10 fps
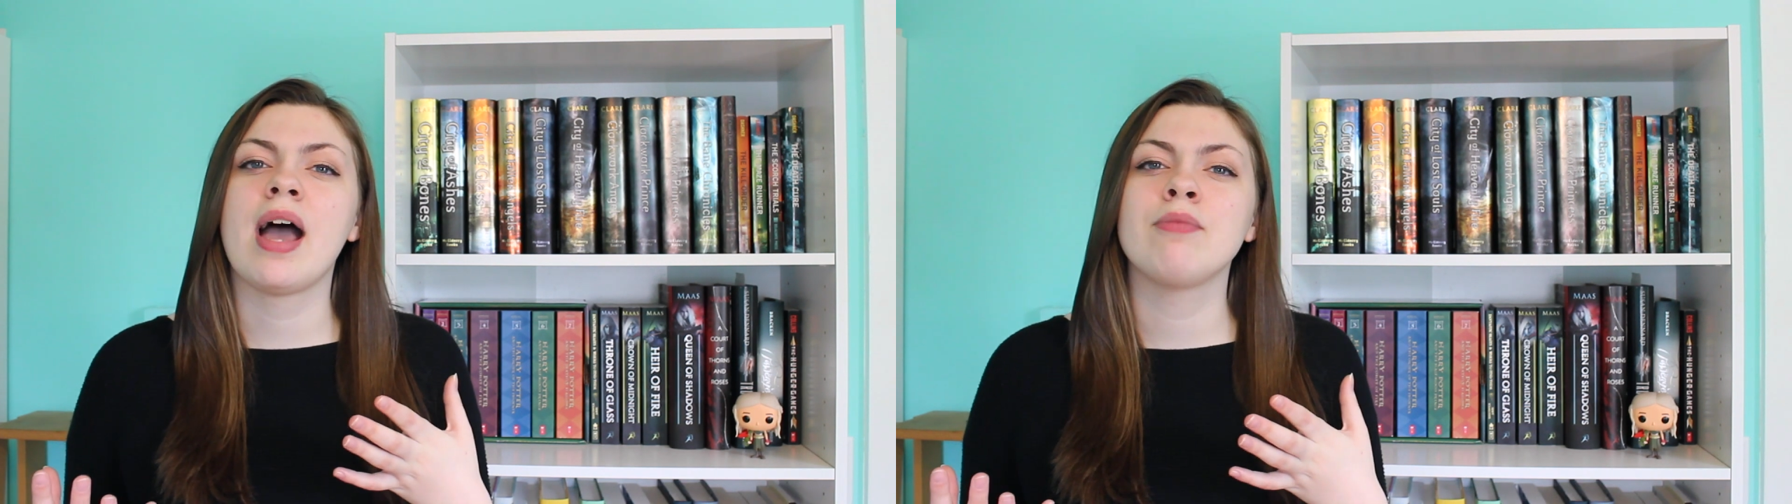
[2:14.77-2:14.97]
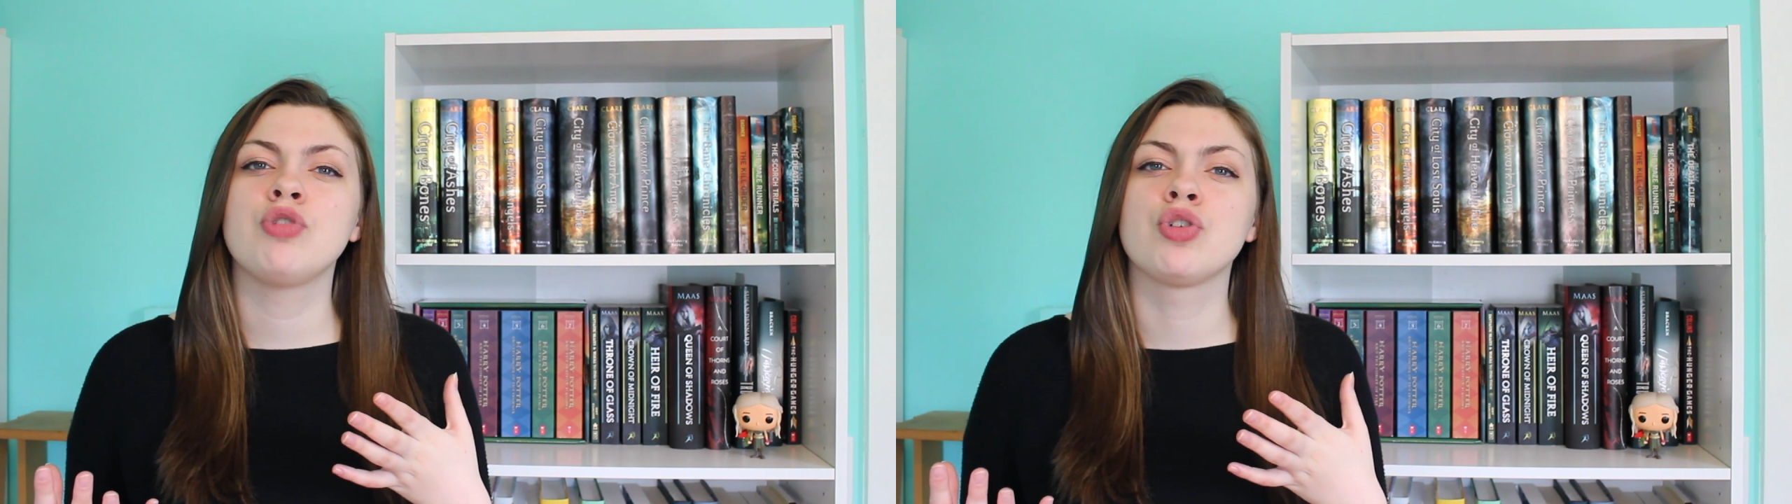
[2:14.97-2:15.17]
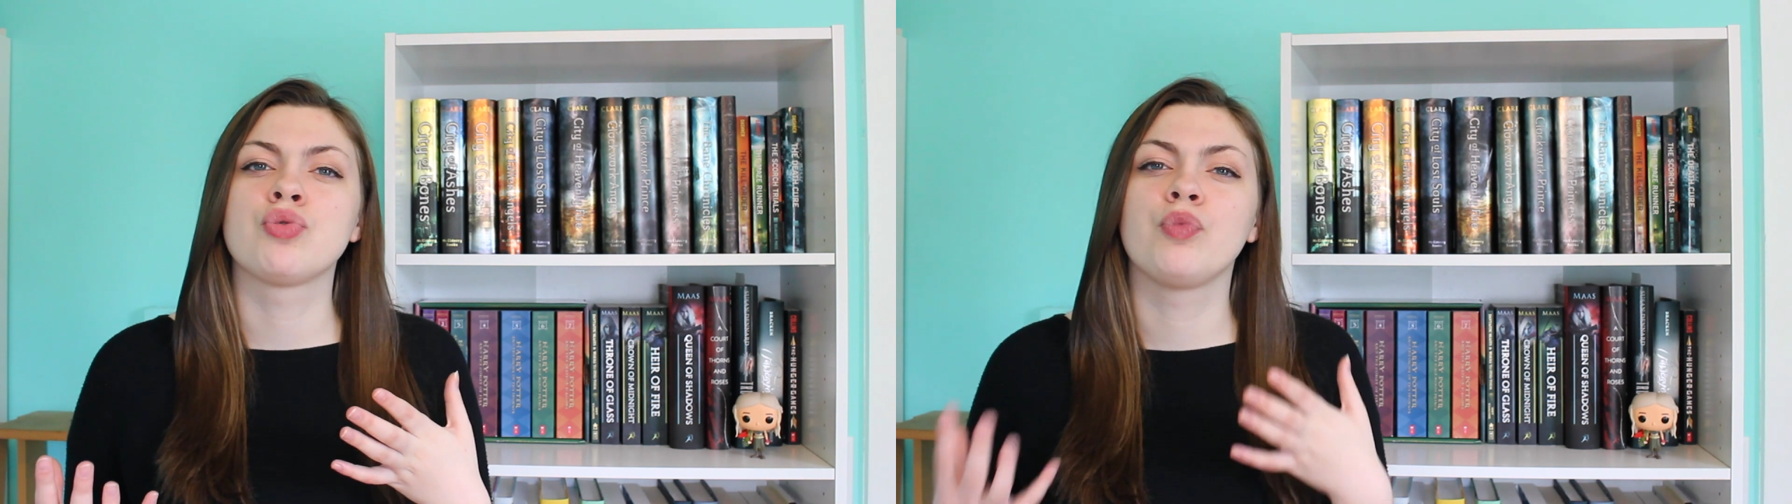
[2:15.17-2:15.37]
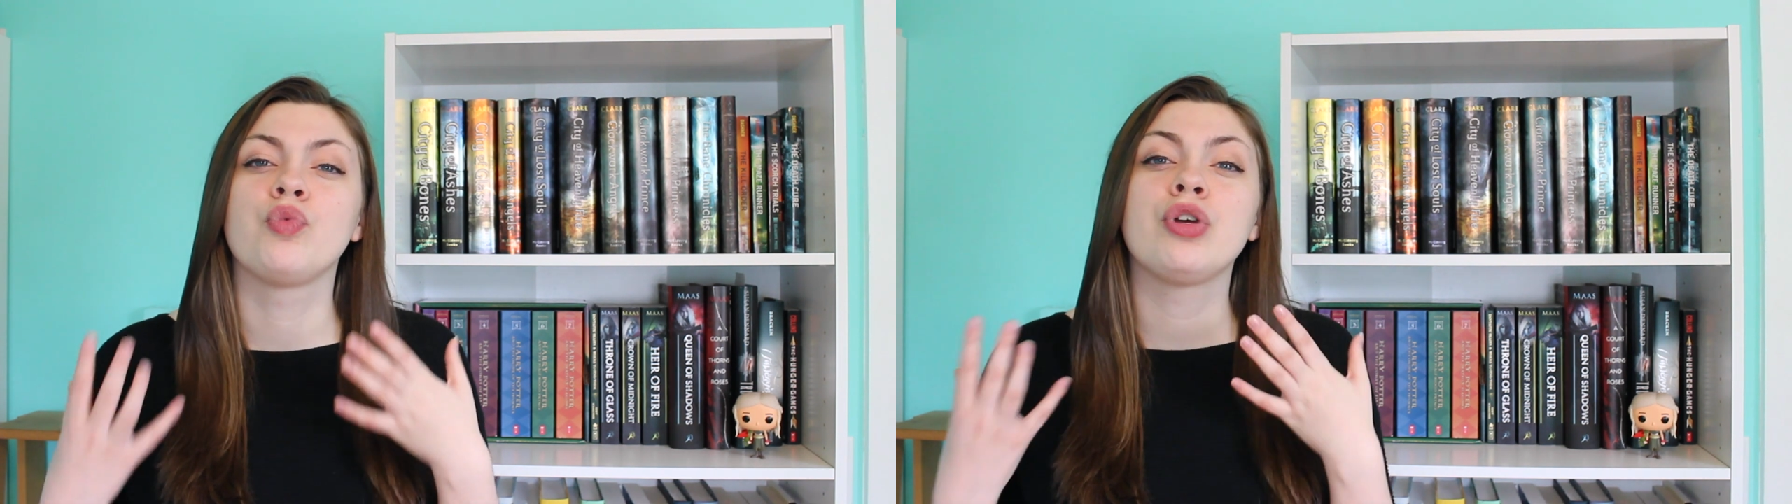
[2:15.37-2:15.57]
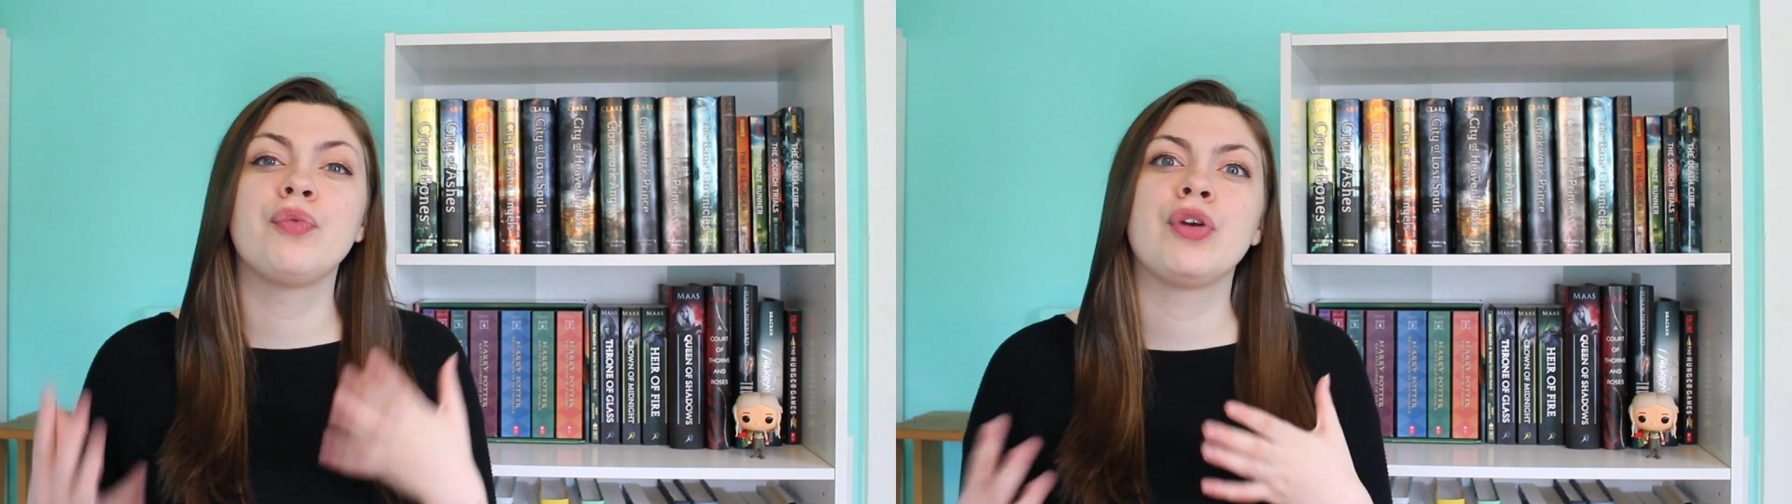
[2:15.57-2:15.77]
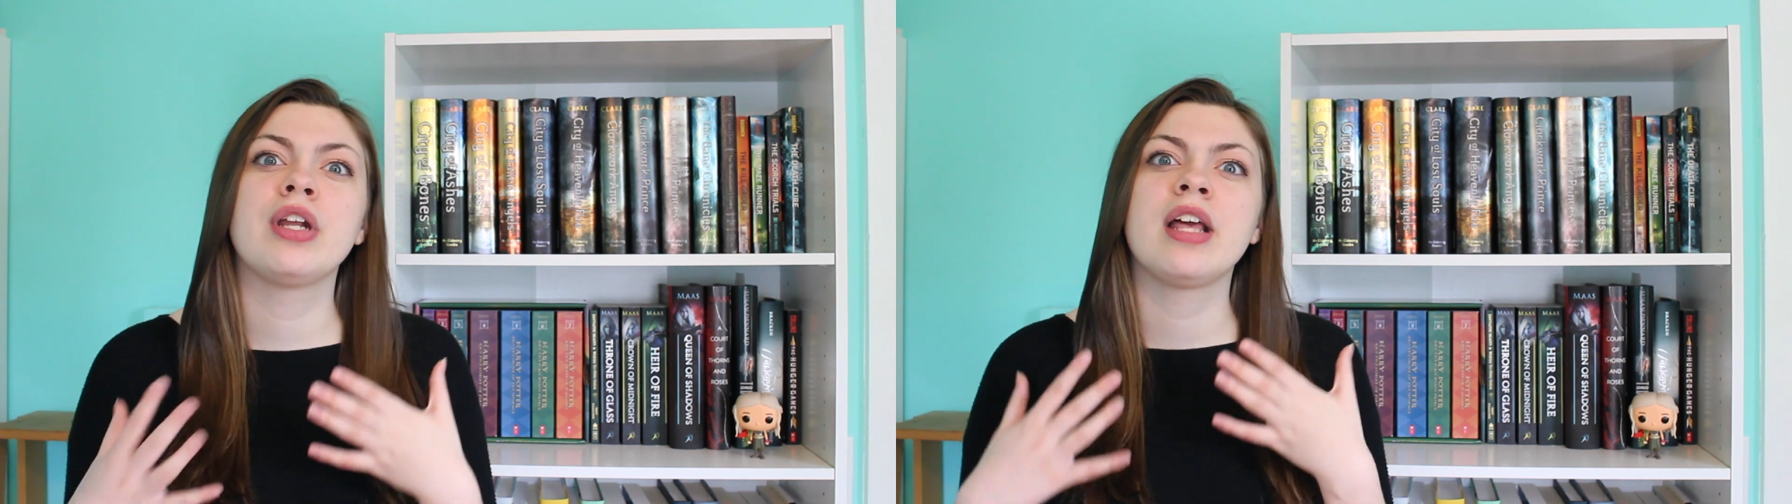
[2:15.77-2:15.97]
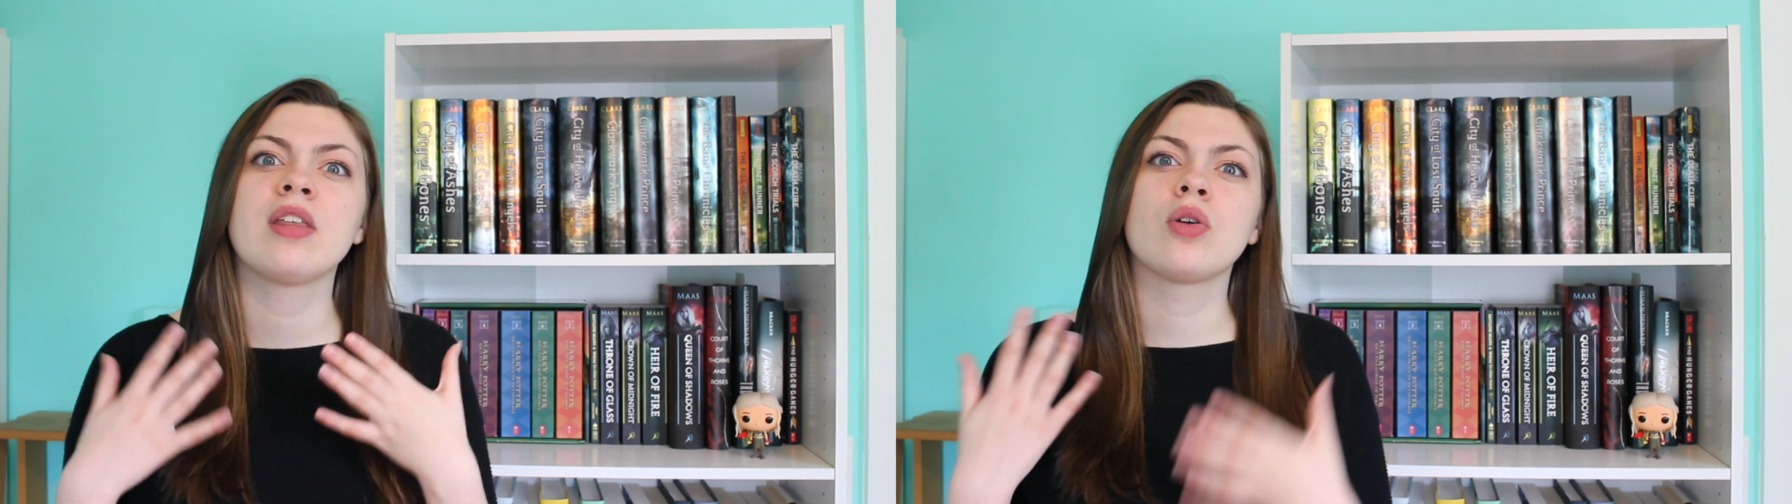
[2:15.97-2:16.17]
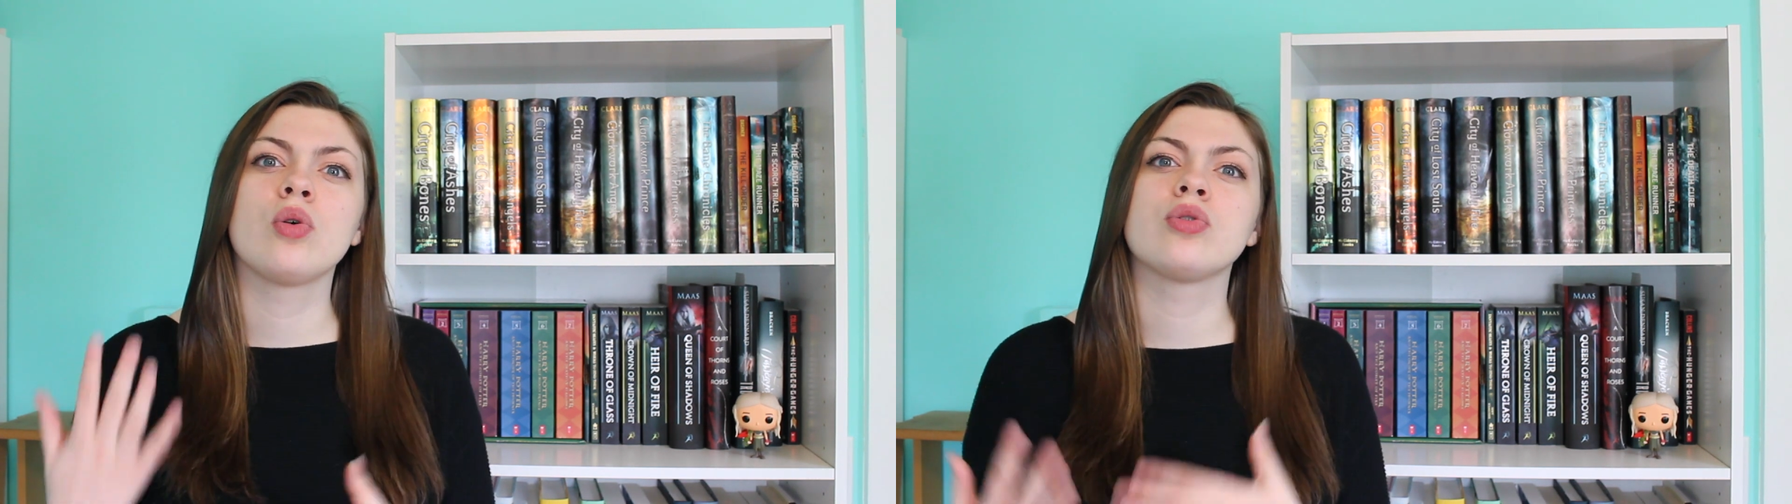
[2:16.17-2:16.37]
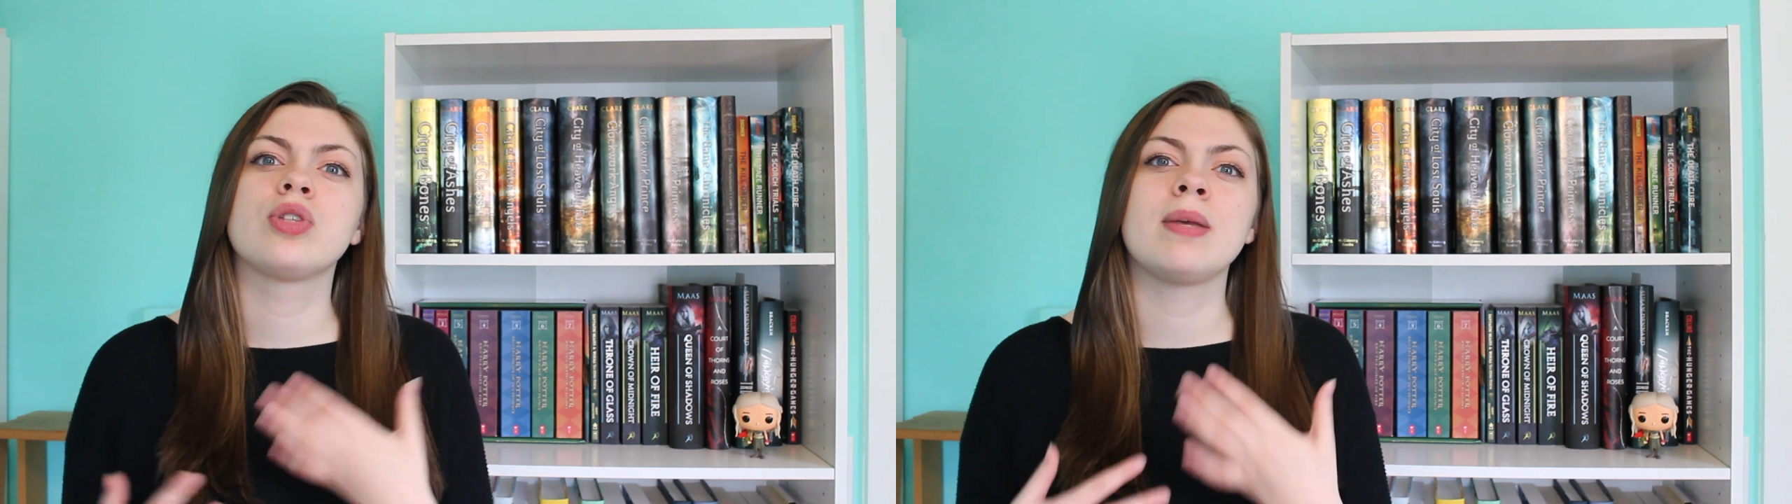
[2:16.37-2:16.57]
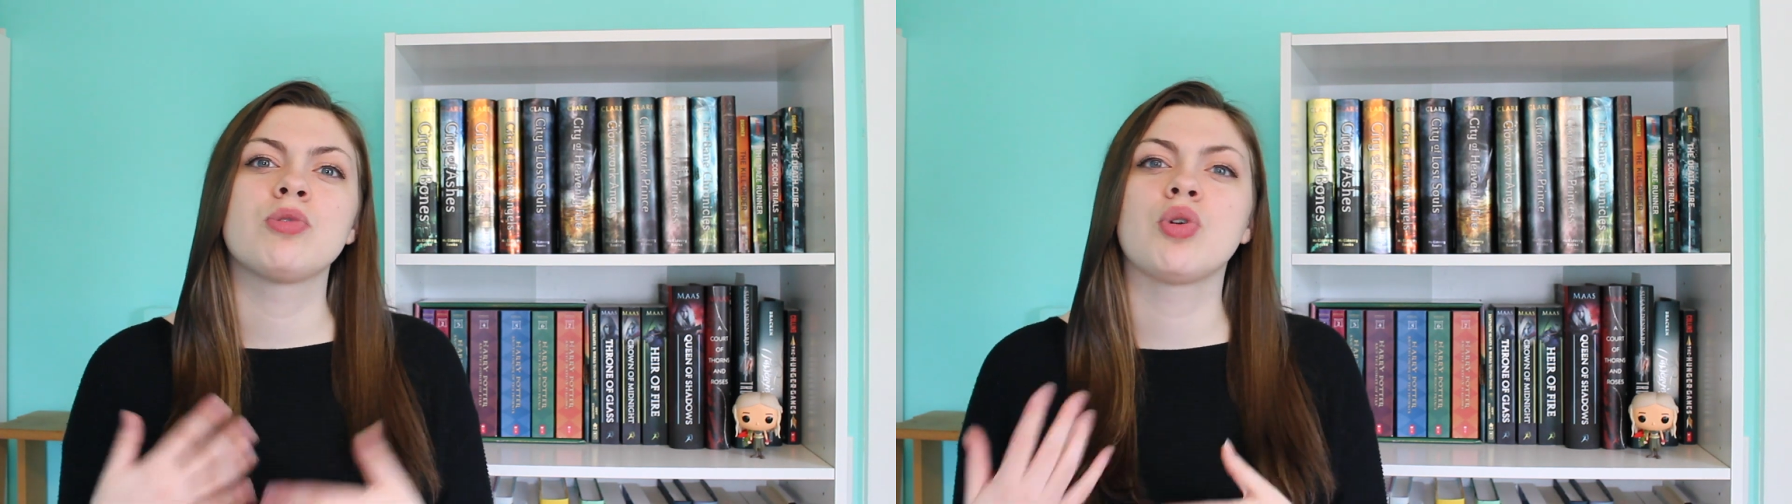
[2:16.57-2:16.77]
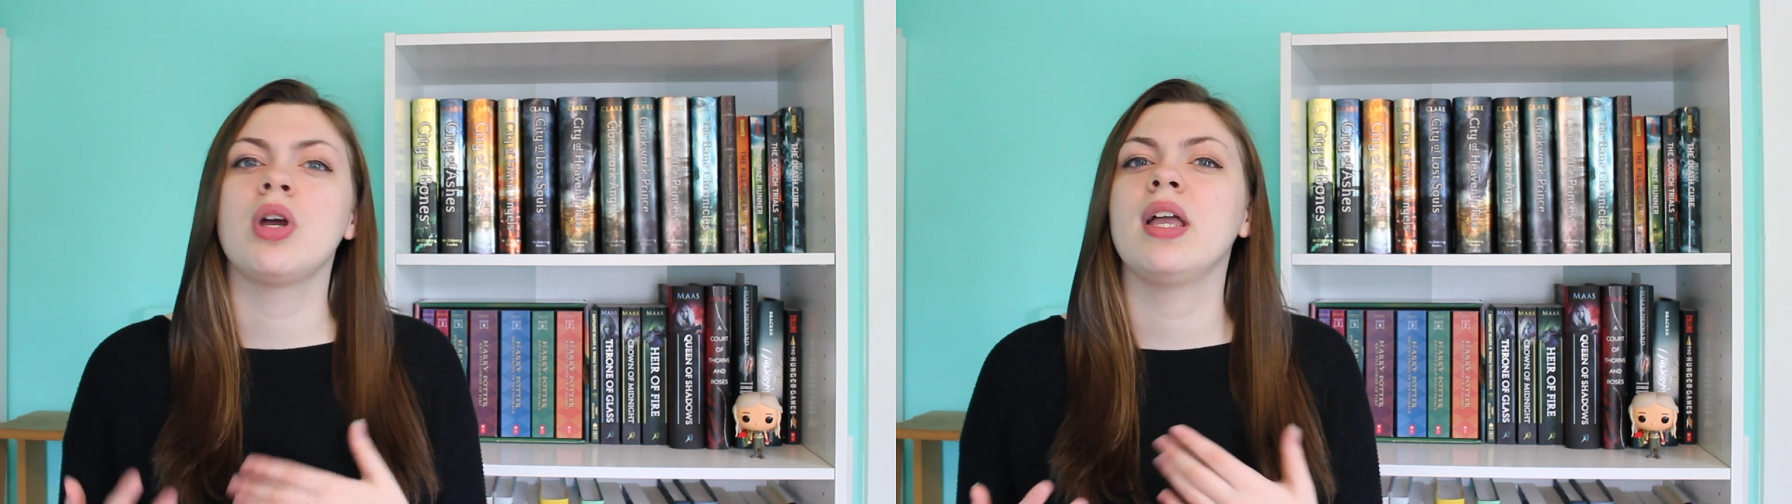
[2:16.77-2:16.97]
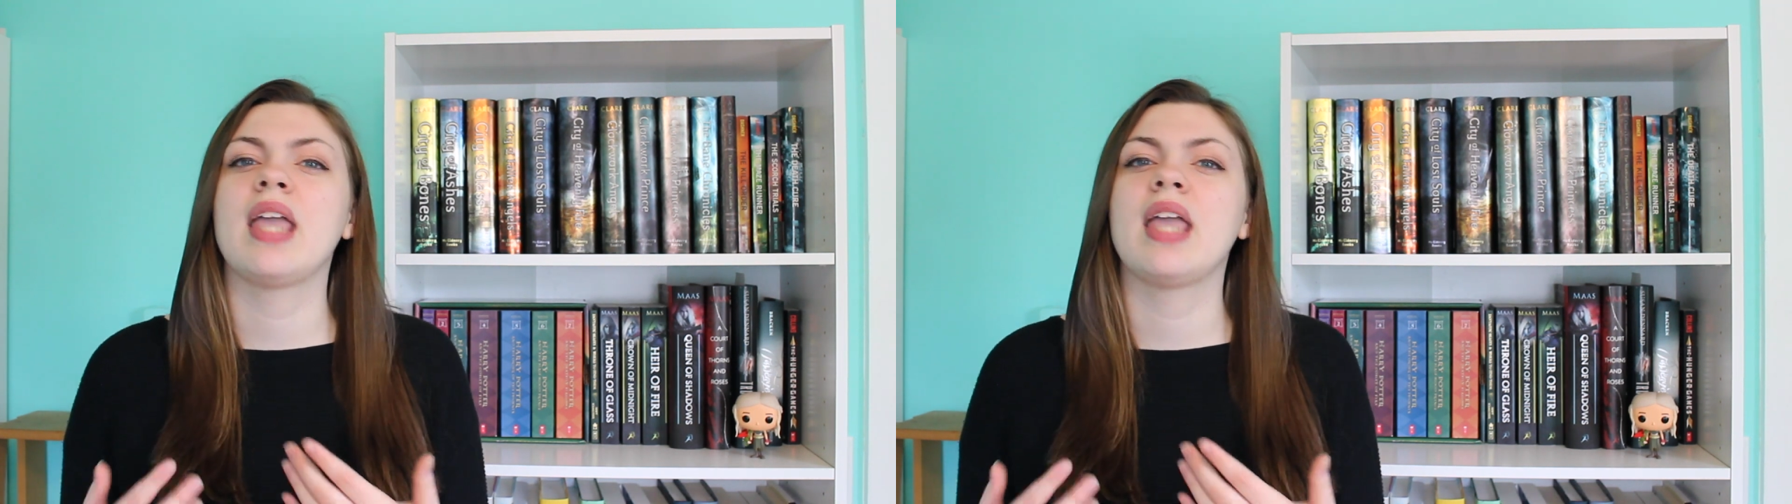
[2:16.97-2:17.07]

I'm just rereading the whole same story